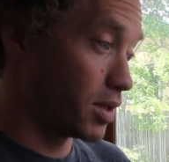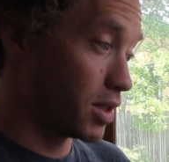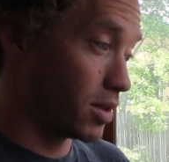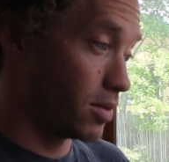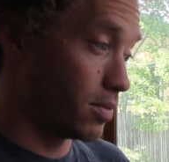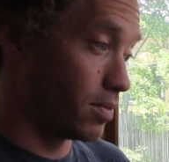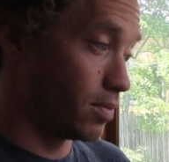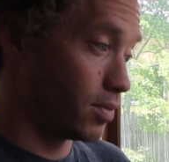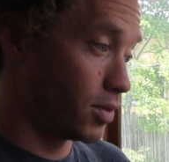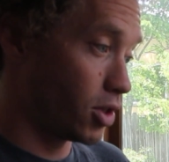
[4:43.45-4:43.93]

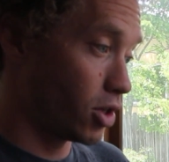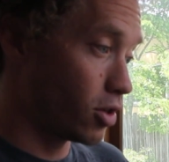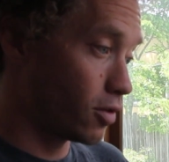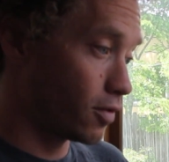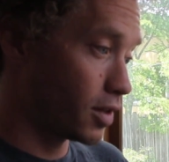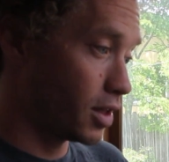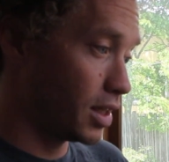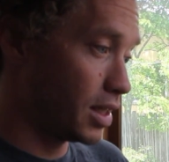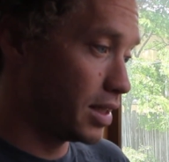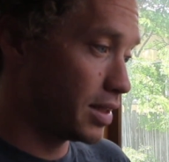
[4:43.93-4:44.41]
some
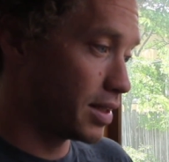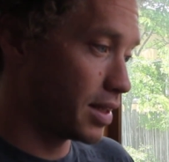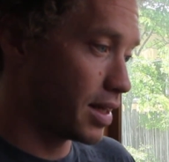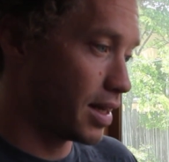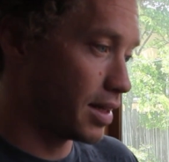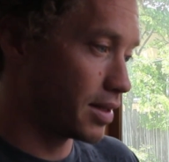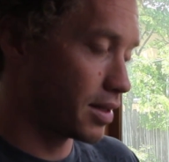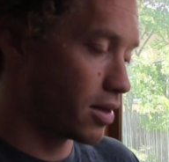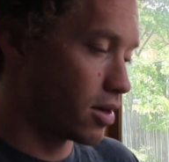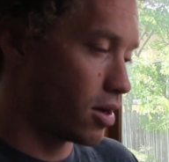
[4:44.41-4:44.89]
turf cleats
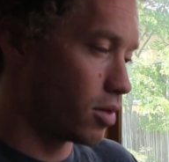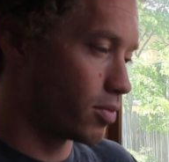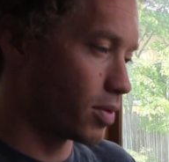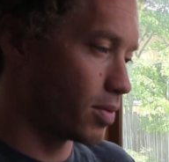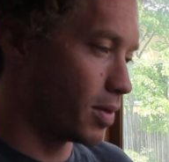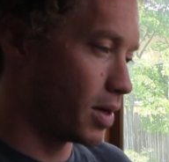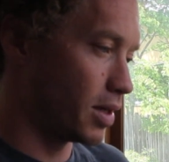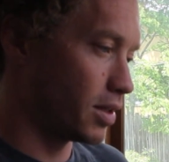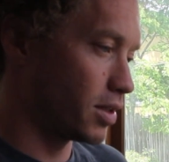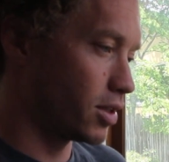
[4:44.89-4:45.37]
as a
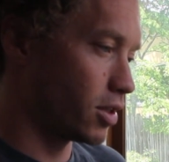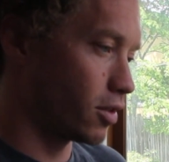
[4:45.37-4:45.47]
compromise.